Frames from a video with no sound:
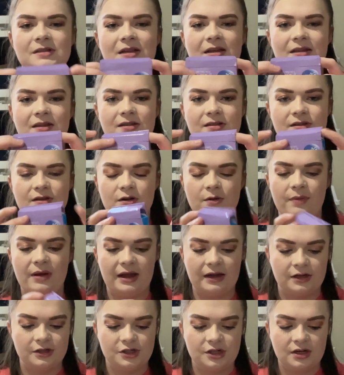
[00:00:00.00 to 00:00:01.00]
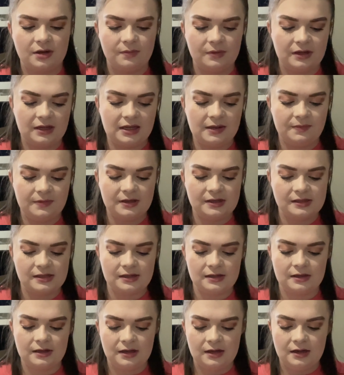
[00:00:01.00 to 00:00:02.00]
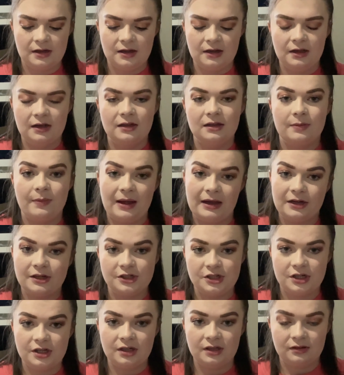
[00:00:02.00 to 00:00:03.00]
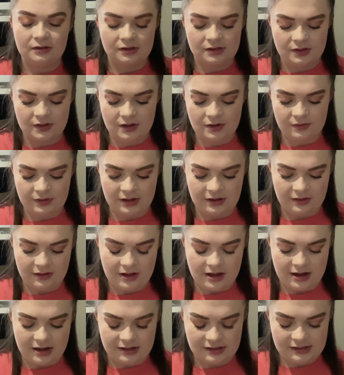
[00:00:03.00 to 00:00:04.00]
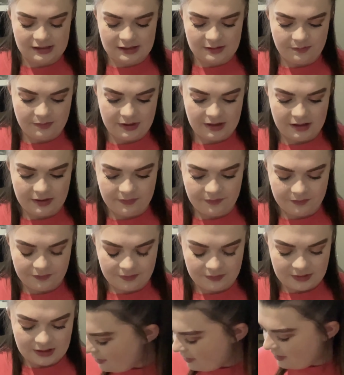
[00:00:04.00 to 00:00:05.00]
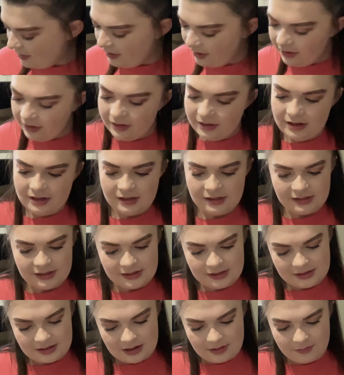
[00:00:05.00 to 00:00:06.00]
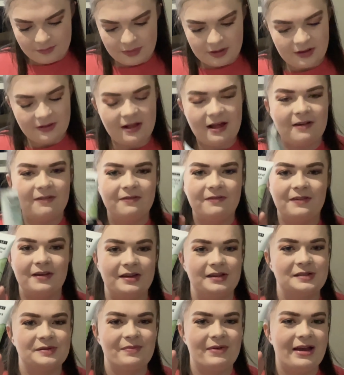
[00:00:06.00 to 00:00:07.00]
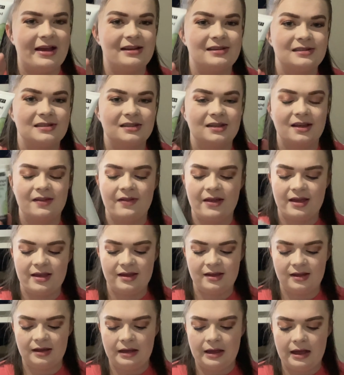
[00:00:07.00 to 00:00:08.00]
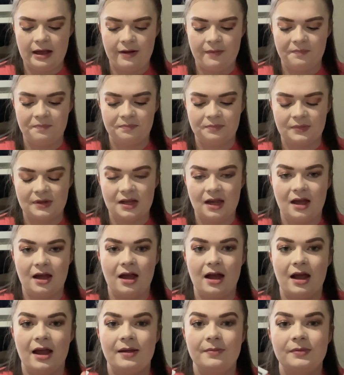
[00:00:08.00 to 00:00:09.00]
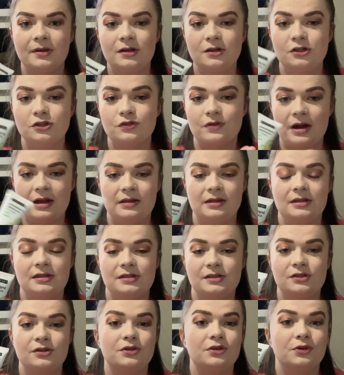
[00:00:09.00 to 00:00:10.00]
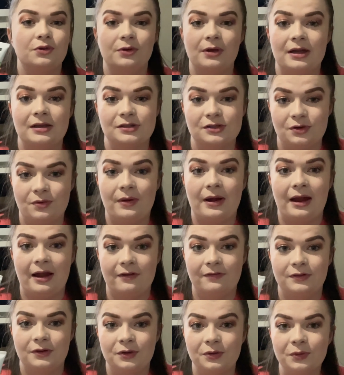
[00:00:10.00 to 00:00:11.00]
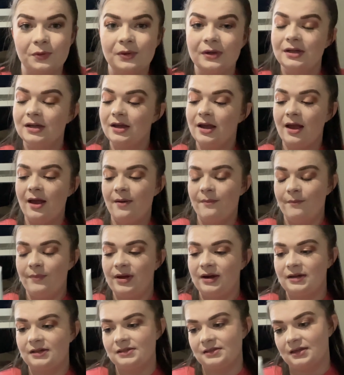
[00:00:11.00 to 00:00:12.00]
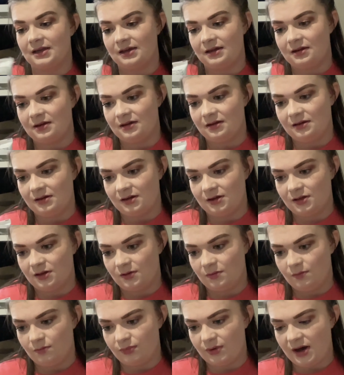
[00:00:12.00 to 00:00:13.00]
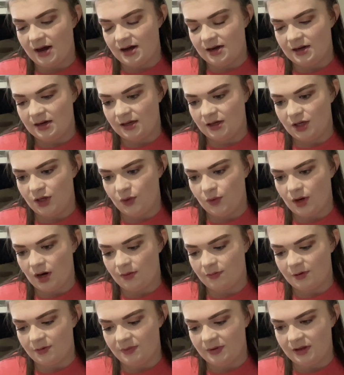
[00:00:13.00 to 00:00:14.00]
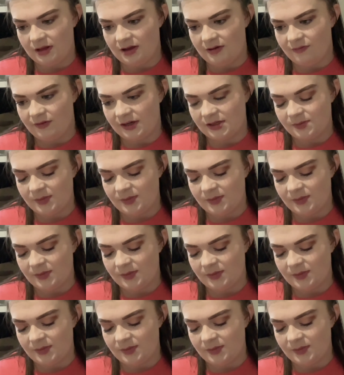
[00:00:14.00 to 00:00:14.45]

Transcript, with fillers: like this little packaging. I'm gonna keep these in the packaging so they don't get lost. But got this um, peel off face mask. Like I'm gonna try this so you guys don't have to, but it's like a bright and cucumber peel off face